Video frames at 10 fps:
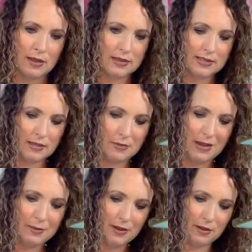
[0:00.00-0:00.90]
So
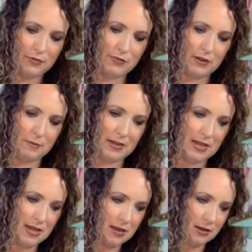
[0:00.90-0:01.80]
maybe from
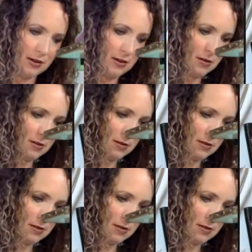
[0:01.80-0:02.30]
here,